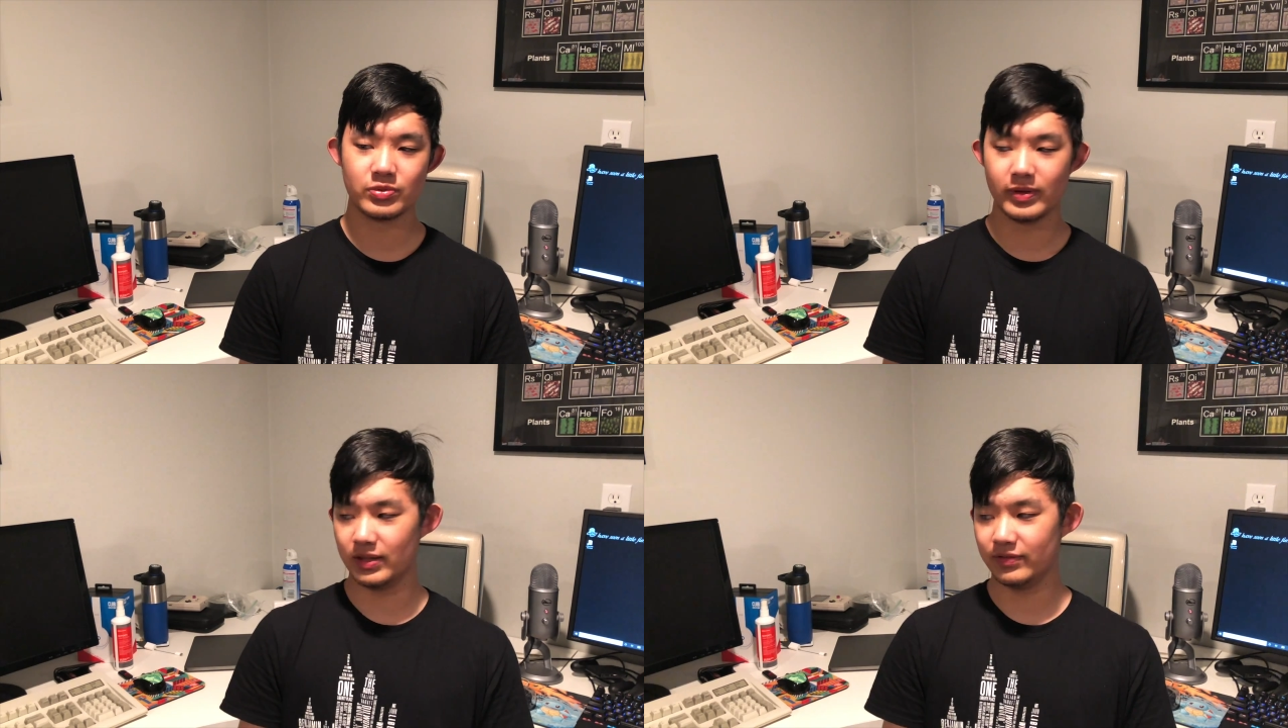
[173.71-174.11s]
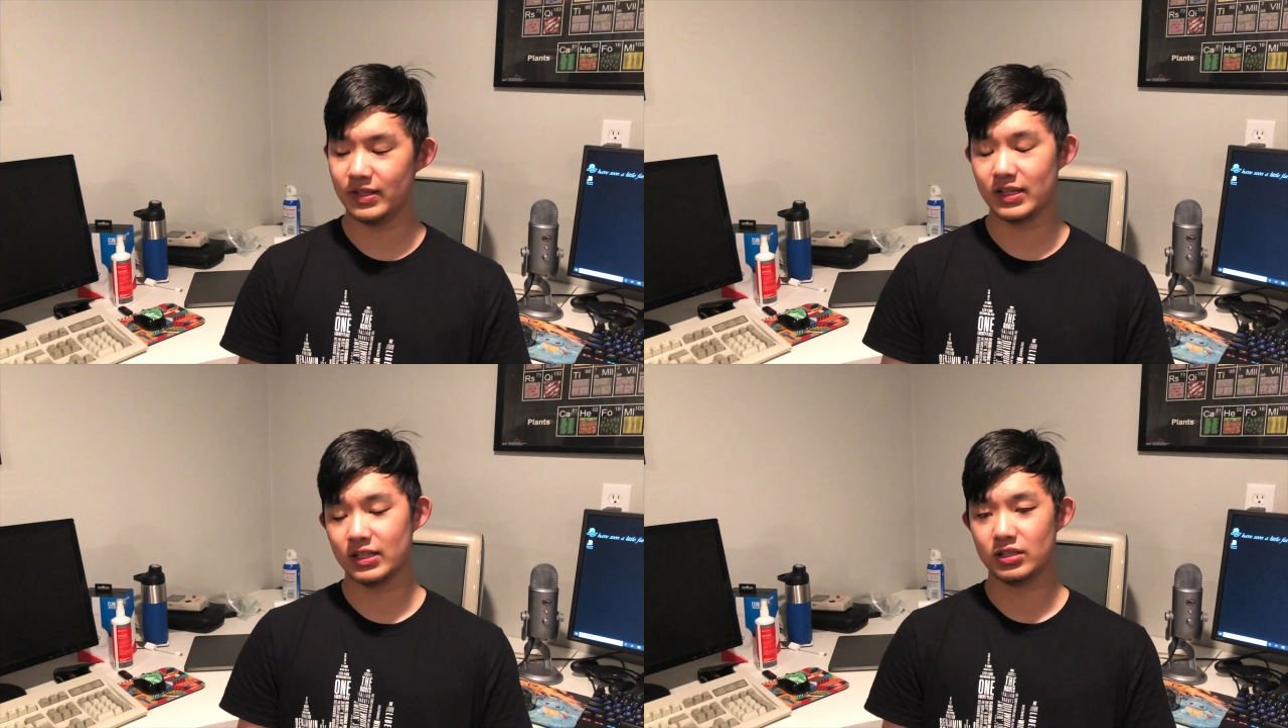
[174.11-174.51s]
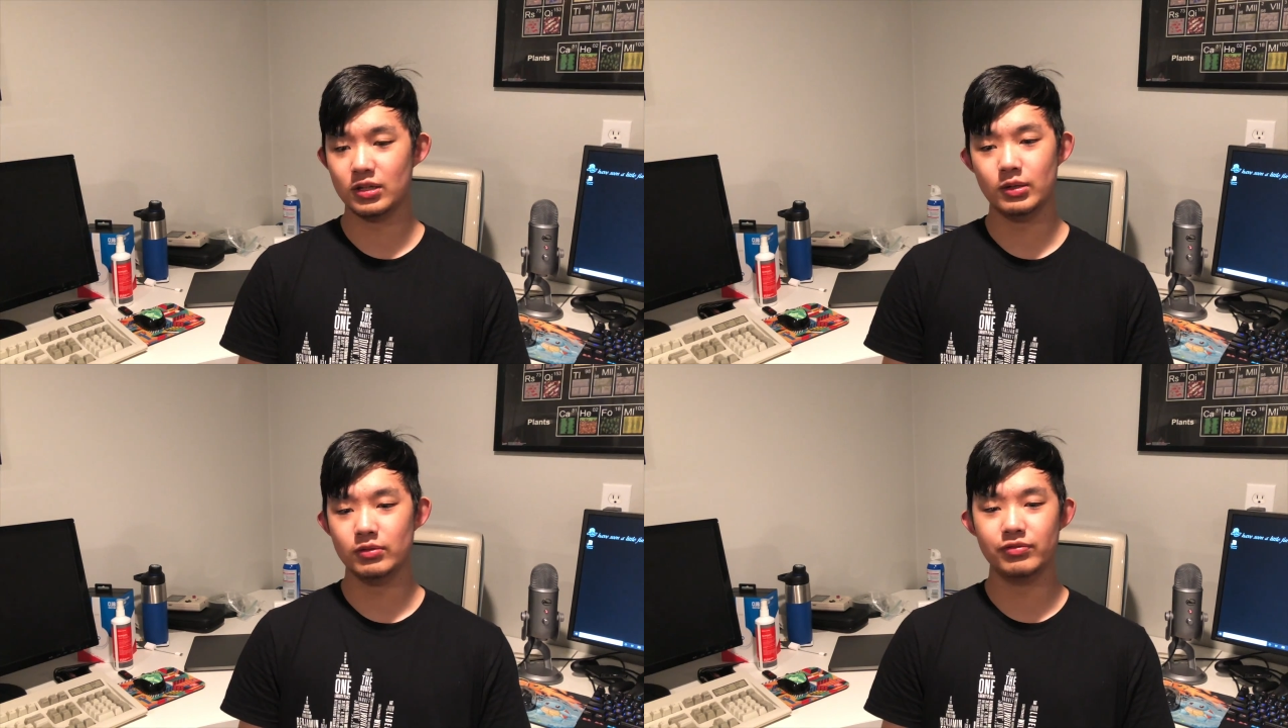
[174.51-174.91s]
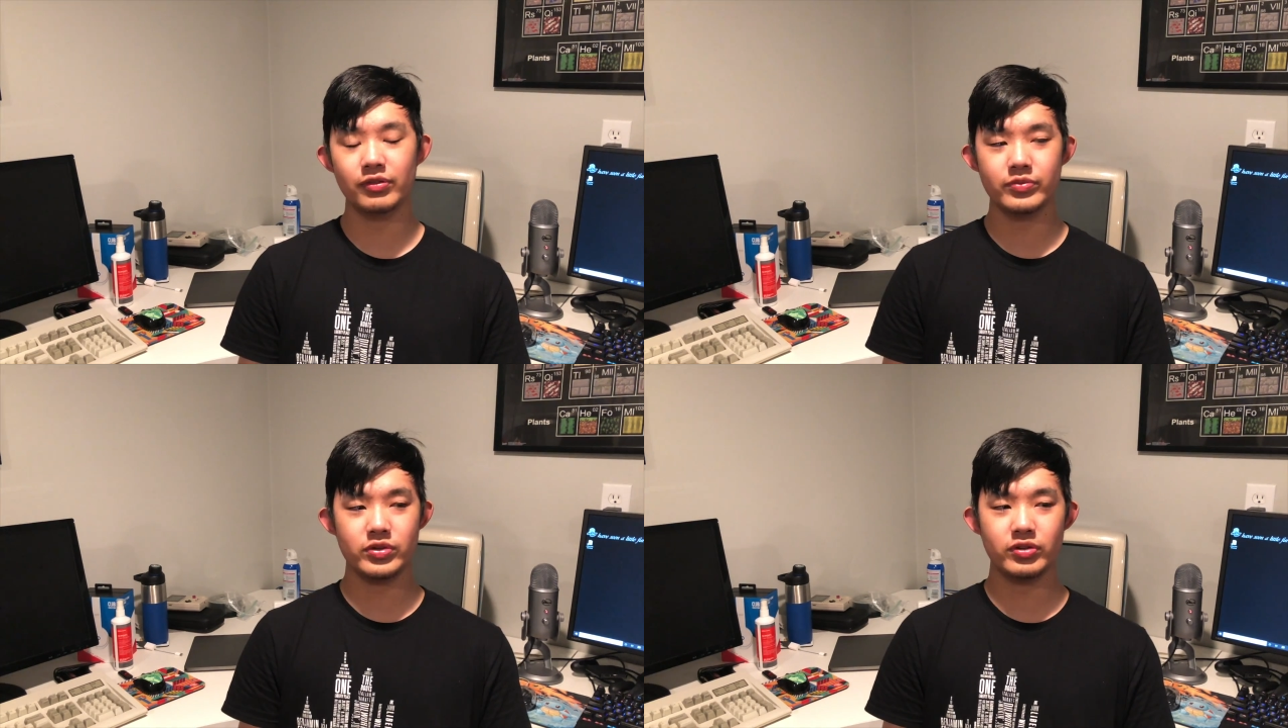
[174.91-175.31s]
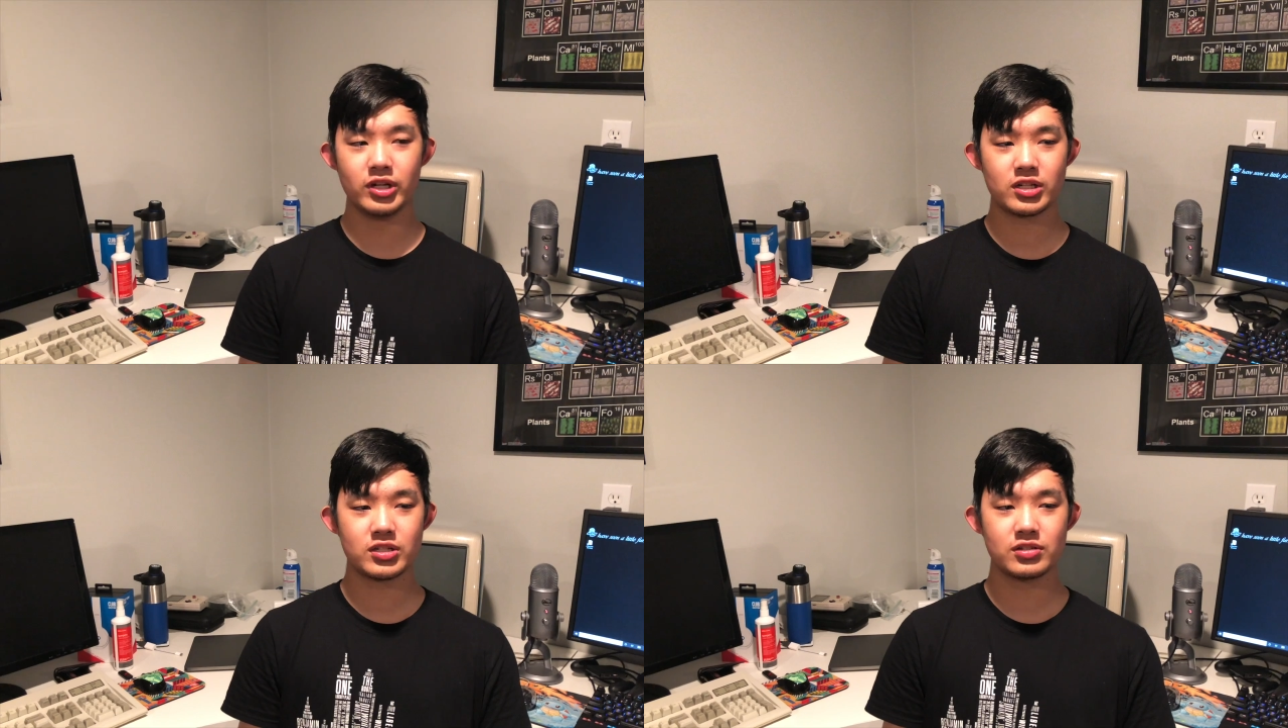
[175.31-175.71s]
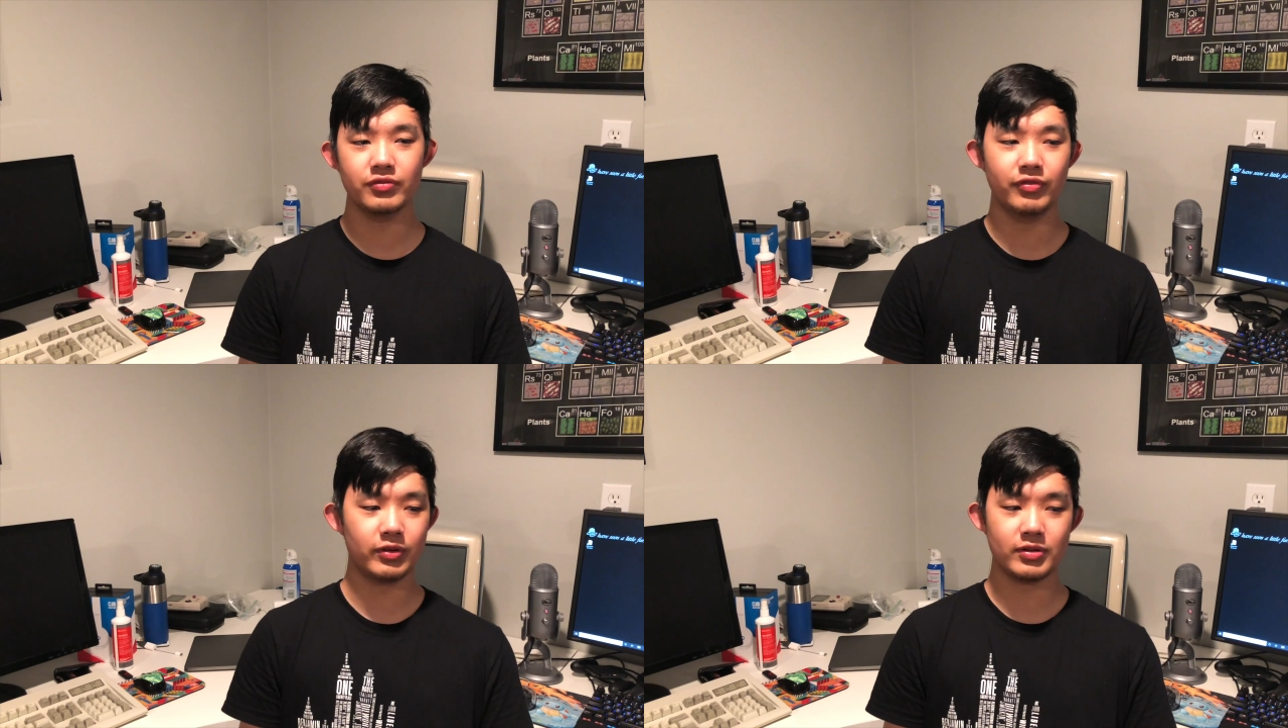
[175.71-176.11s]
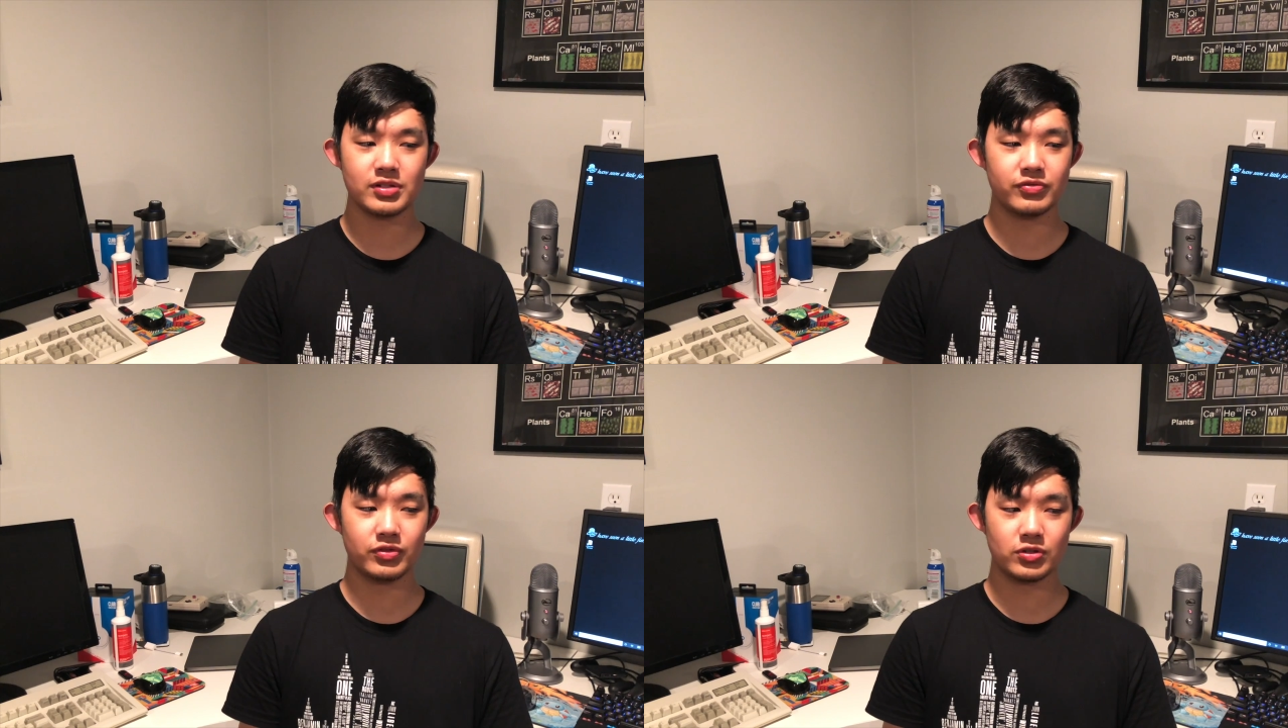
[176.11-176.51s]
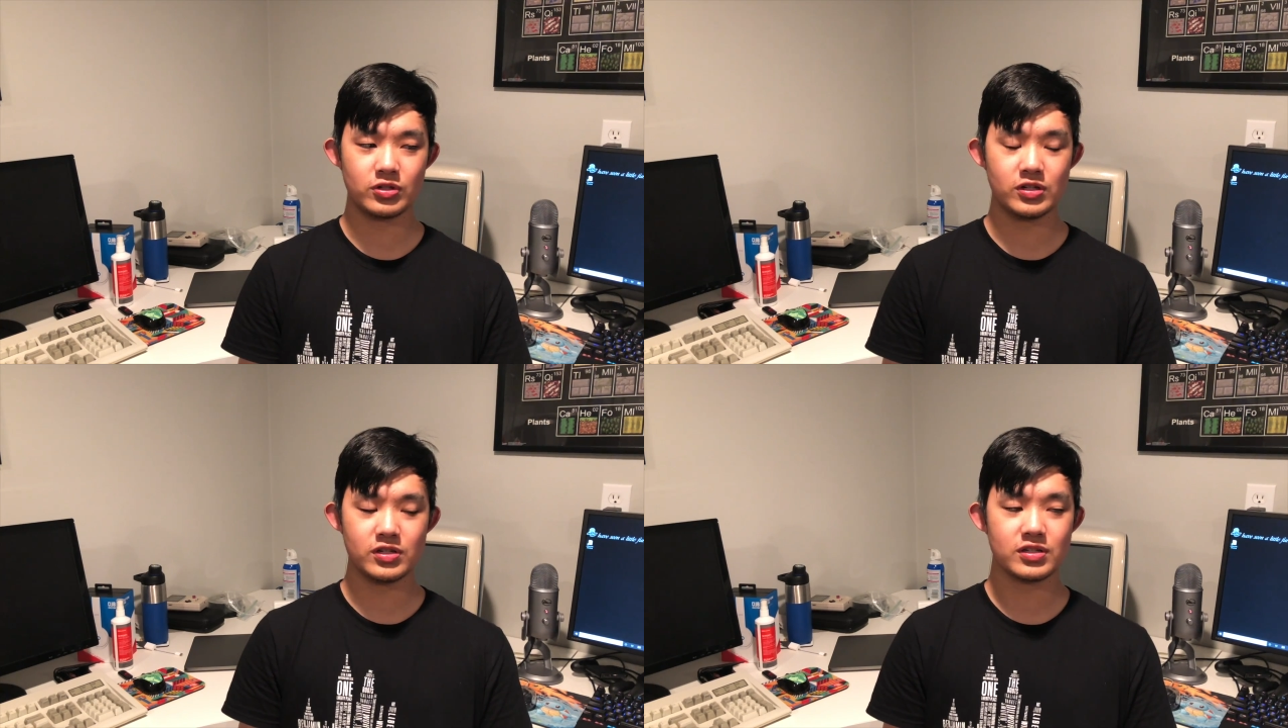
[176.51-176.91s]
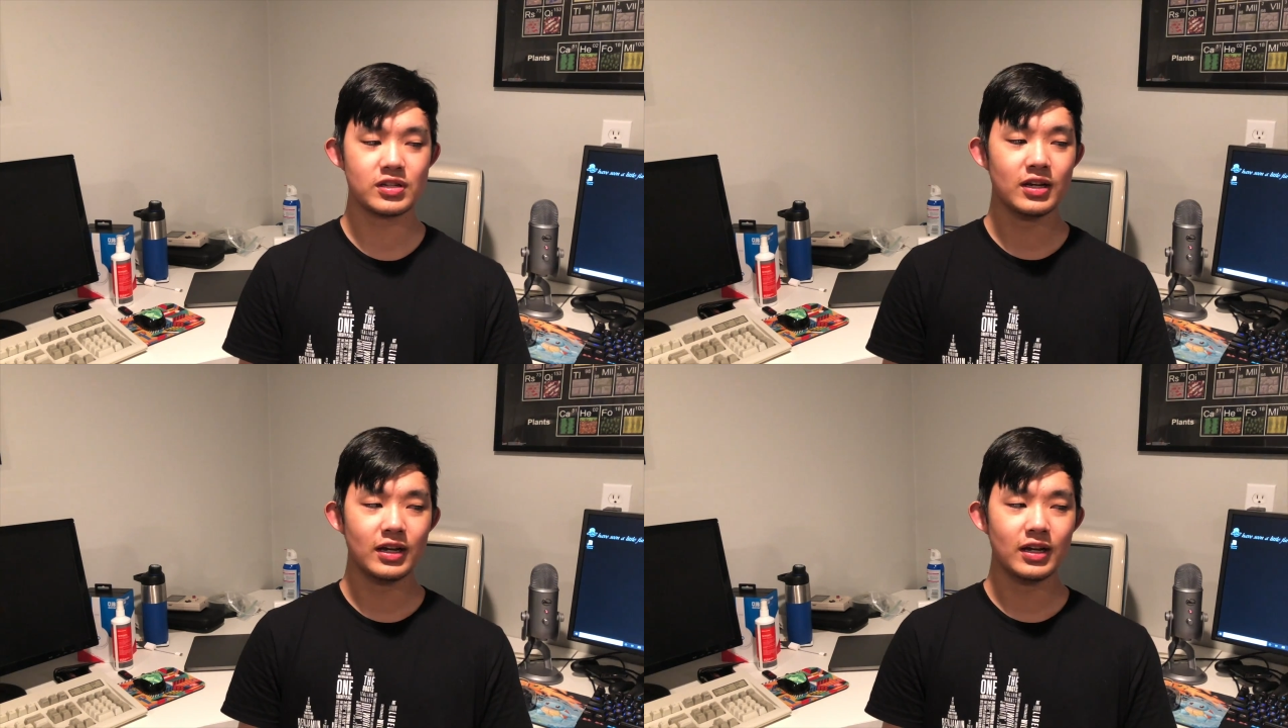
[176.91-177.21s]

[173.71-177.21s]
where they've taken code from Unix, various versions,